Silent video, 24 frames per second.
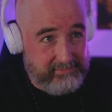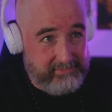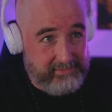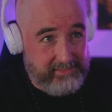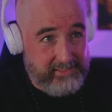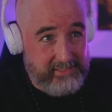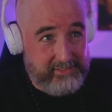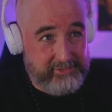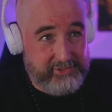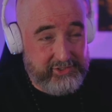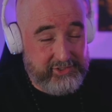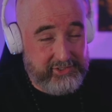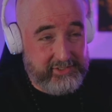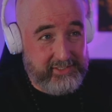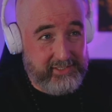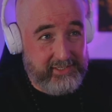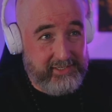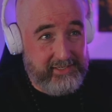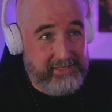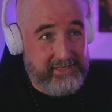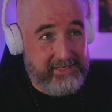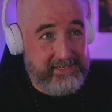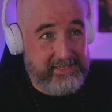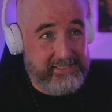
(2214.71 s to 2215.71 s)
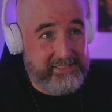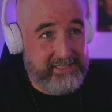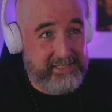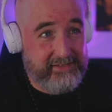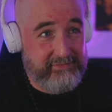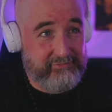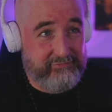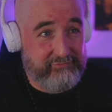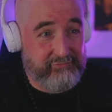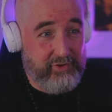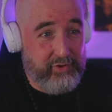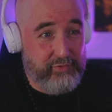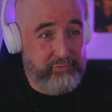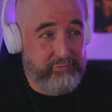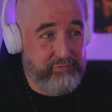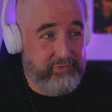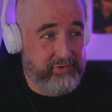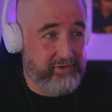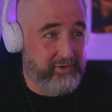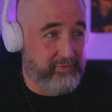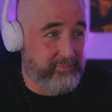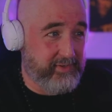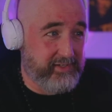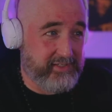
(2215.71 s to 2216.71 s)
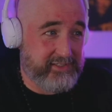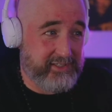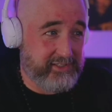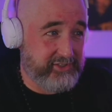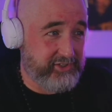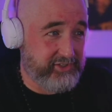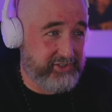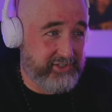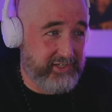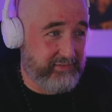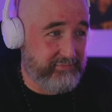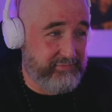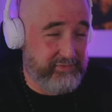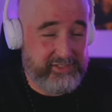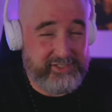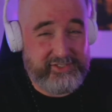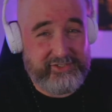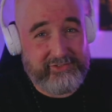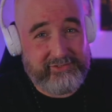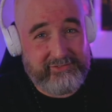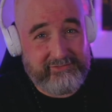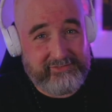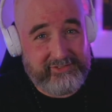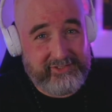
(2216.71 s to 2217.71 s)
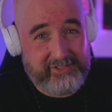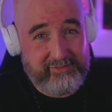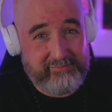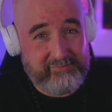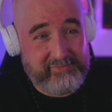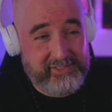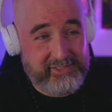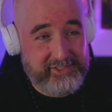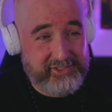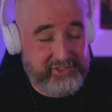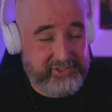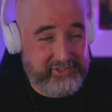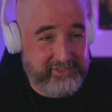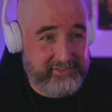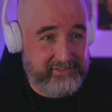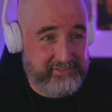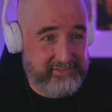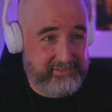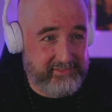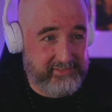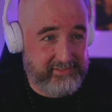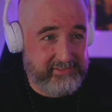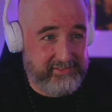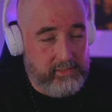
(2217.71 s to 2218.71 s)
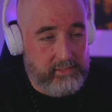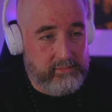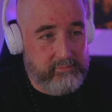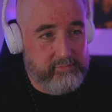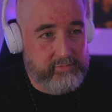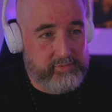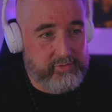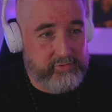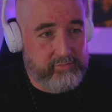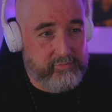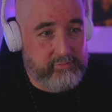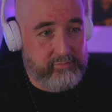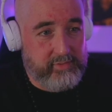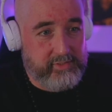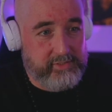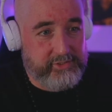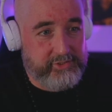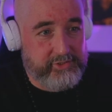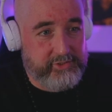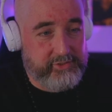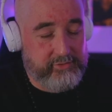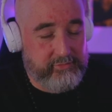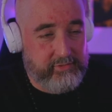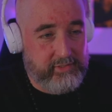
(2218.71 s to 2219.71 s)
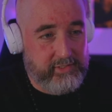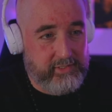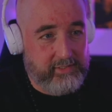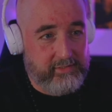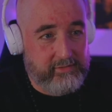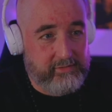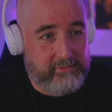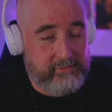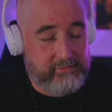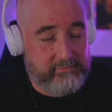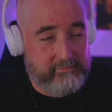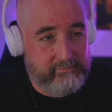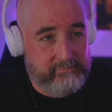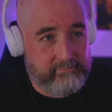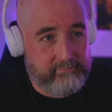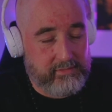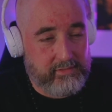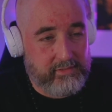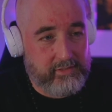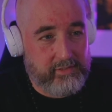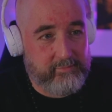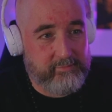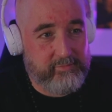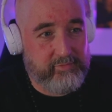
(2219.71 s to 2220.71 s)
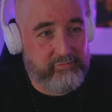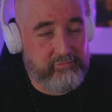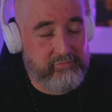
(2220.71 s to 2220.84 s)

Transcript: Yeah, I was just going to let this roll for a little bit because I just love this song so much. It was always you, Helen. I am